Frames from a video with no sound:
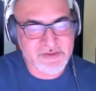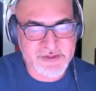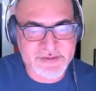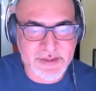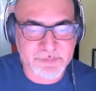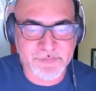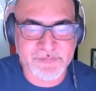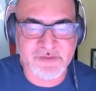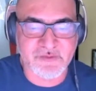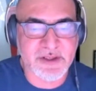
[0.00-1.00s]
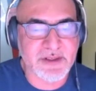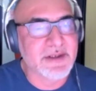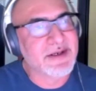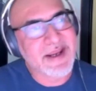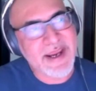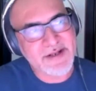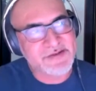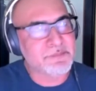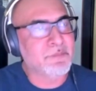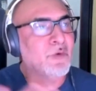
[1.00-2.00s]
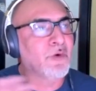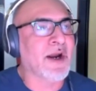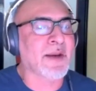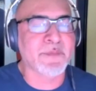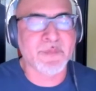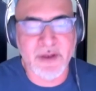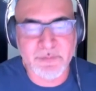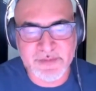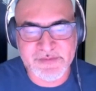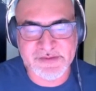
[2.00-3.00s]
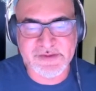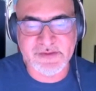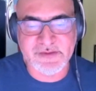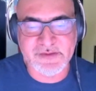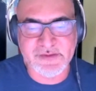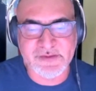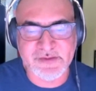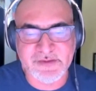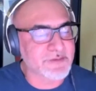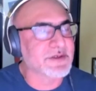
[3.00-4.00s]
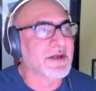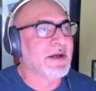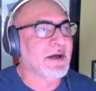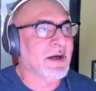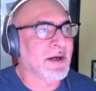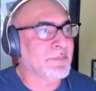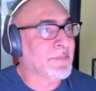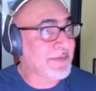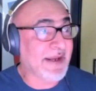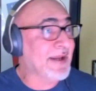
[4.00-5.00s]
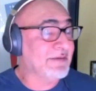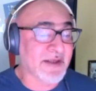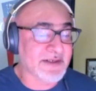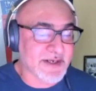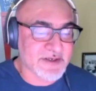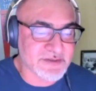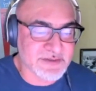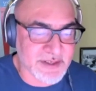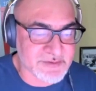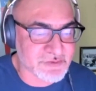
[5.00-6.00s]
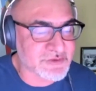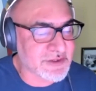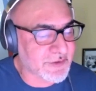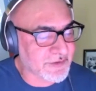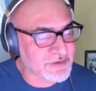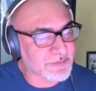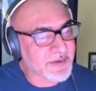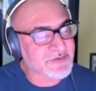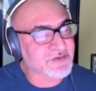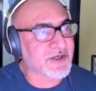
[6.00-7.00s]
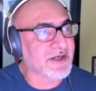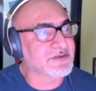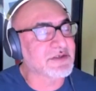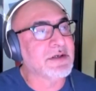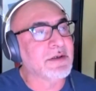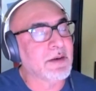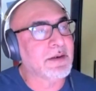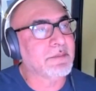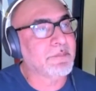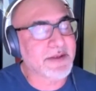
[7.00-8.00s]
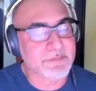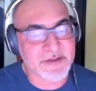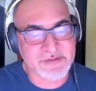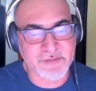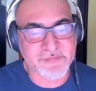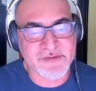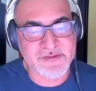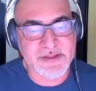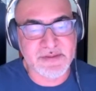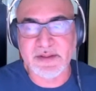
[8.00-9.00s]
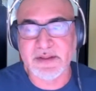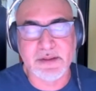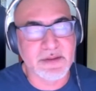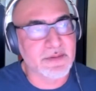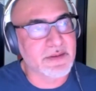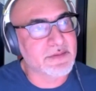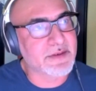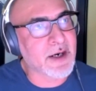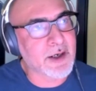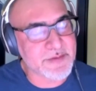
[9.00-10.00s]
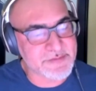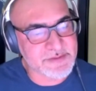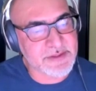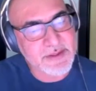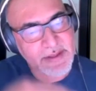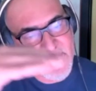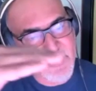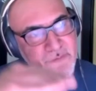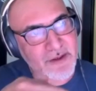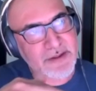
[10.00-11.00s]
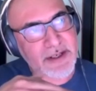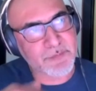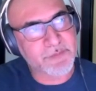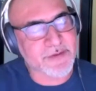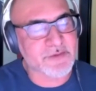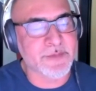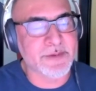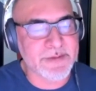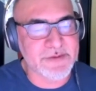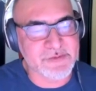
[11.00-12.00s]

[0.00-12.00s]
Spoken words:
the depth of the tree, add some more hyperparameters such as random forest, maybe add validation tests to see actually makes a change, makes a difference in the RMSE, and run a couple of experiments to